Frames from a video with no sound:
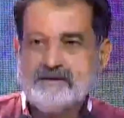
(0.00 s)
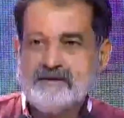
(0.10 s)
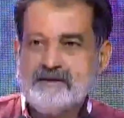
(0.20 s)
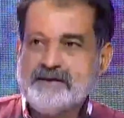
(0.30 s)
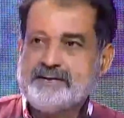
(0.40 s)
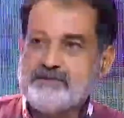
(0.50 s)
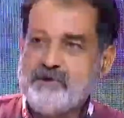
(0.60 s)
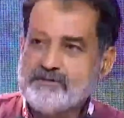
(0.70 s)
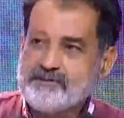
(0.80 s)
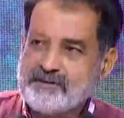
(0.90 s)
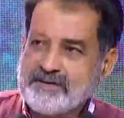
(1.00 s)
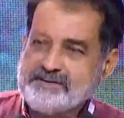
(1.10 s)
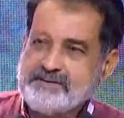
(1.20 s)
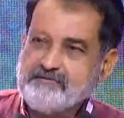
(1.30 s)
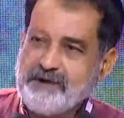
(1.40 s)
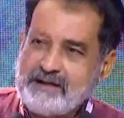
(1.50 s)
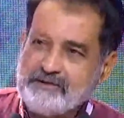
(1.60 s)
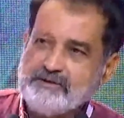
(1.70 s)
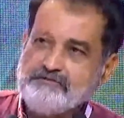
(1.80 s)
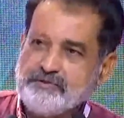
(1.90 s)
It involves creating value
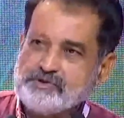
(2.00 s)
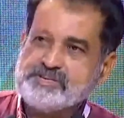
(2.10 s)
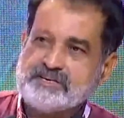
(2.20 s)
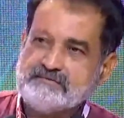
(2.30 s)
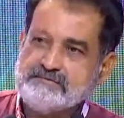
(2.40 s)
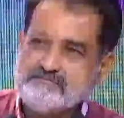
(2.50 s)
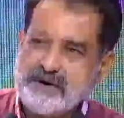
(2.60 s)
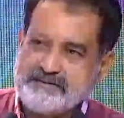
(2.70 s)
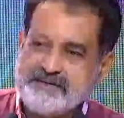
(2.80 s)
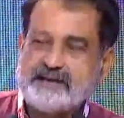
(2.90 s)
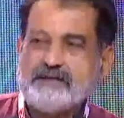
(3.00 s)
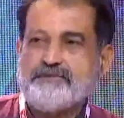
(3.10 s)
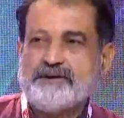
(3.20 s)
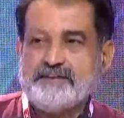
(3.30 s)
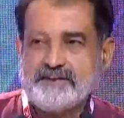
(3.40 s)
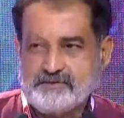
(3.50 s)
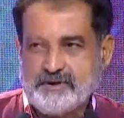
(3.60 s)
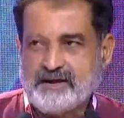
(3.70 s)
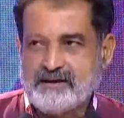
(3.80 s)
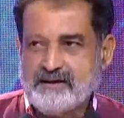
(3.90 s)
in future by sacrificing
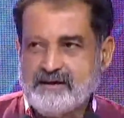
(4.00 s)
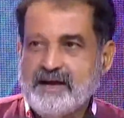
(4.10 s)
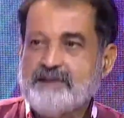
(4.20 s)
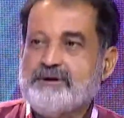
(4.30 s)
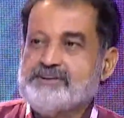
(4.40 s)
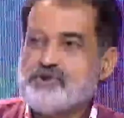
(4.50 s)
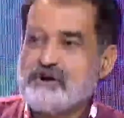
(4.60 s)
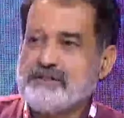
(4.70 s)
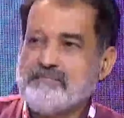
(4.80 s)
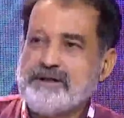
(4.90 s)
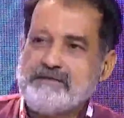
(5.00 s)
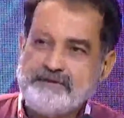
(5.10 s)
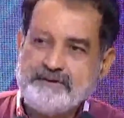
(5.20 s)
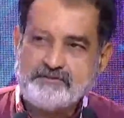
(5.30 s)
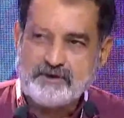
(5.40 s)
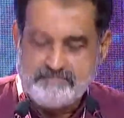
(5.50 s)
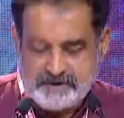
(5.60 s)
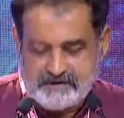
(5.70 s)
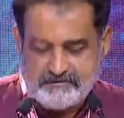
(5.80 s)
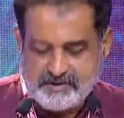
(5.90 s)
today. And you enjoy the benefits for a
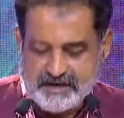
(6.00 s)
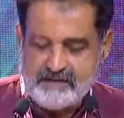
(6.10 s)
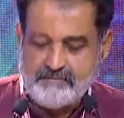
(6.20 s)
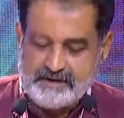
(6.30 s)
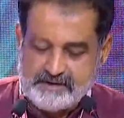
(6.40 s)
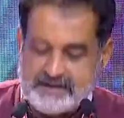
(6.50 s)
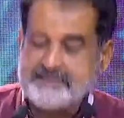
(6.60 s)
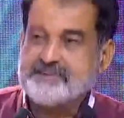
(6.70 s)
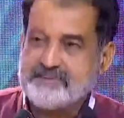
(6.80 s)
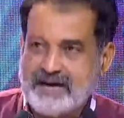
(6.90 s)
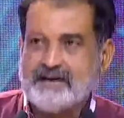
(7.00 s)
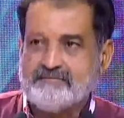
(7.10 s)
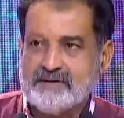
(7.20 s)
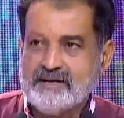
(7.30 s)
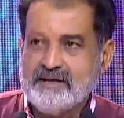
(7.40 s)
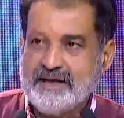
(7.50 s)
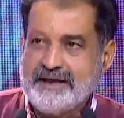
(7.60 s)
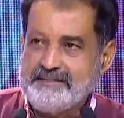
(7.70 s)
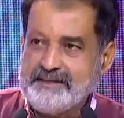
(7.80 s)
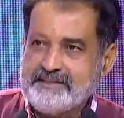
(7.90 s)
period of time, and it takes time.
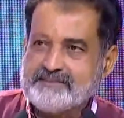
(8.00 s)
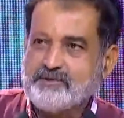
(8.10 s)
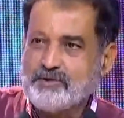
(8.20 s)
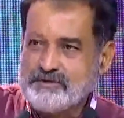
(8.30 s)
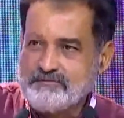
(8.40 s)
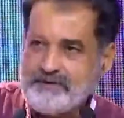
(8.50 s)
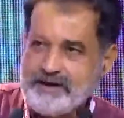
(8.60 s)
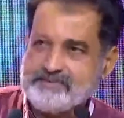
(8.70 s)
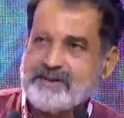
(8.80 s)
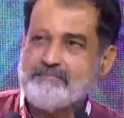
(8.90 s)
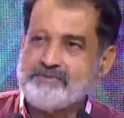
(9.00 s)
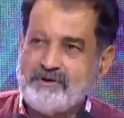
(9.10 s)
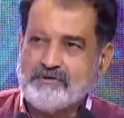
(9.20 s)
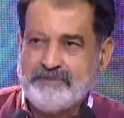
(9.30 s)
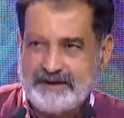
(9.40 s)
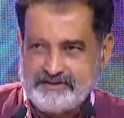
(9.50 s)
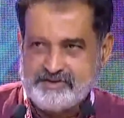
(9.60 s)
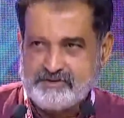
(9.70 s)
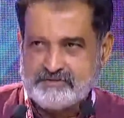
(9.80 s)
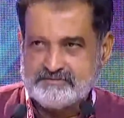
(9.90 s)
Anything that goes up fast comes down fast
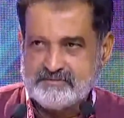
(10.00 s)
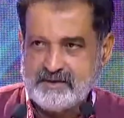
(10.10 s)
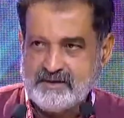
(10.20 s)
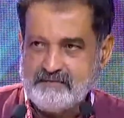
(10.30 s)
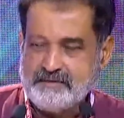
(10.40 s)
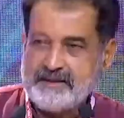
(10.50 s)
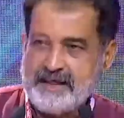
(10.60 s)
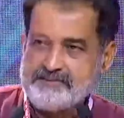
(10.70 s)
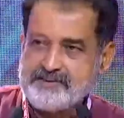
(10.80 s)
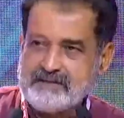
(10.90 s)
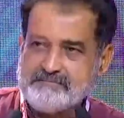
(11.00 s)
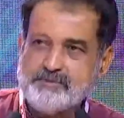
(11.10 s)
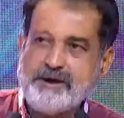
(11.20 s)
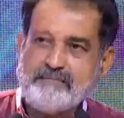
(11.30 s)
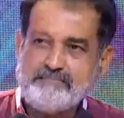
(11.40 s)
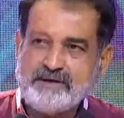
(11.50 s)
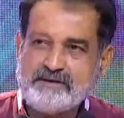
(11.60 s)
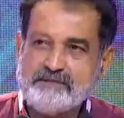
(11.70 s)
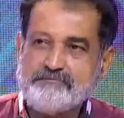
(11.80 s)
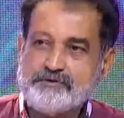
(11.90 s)
too. When the Nasdaq boom happened,
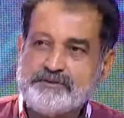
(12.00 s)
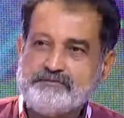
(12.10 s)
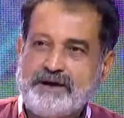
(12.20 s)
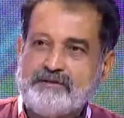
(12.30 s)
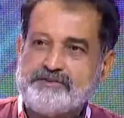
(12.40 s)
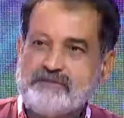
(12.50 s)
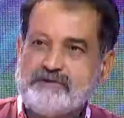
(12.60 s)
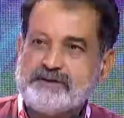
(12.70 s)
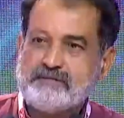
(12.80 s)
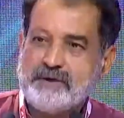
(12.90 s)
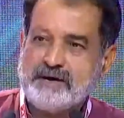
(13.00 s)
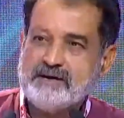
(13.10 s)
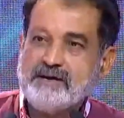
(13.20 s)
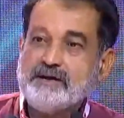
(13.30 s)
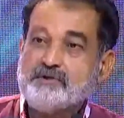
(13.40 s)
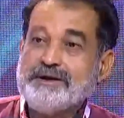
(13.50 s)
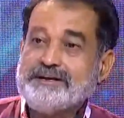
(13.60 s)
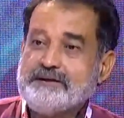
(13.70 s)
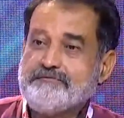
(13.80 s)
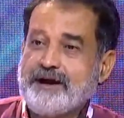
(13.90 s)
Infosys valuation went up by
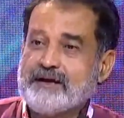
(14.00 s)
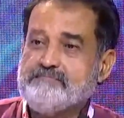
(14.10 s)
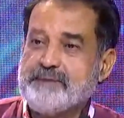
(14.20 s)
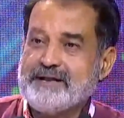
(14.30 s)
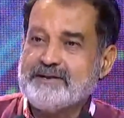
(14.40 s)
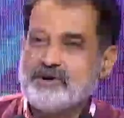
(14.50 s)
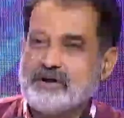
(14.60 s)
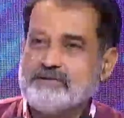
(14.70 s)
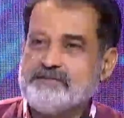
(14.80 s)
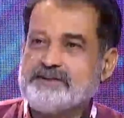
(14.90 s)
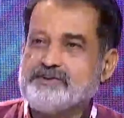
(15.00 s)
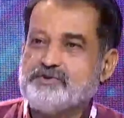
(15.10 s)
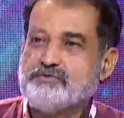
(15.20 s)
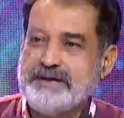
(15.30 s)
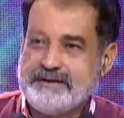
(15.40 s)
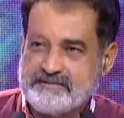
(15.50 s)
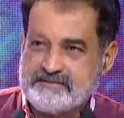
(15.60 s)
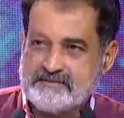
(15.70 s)
$25 billion in 2 weeks